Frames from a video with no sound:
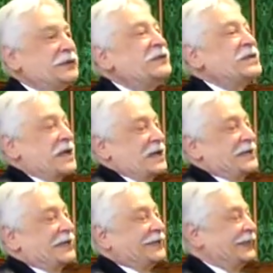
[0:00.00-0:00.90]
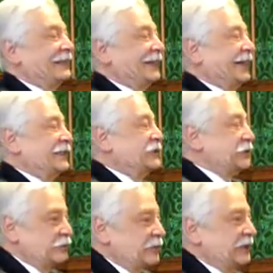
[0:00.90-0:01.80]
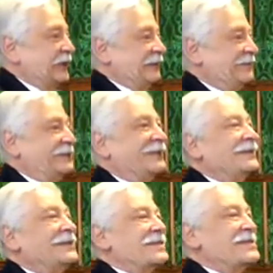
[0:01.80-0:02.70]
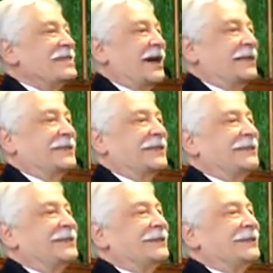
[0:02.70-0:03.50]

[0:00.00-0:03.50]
do think, I do believe, that